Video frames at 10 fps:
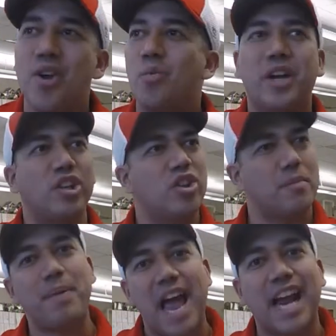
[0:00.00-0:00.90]
We could look
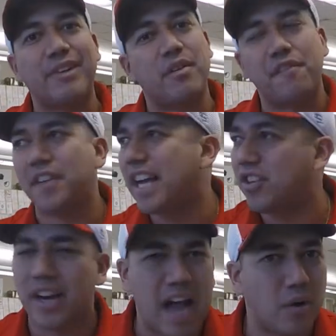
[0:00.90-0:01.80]
back and reflect
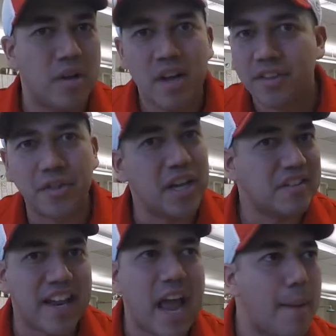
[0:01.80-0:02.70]
on how the things
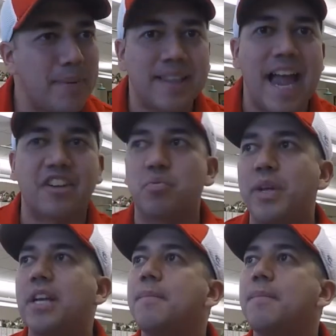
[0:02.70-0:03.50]
that happened last week,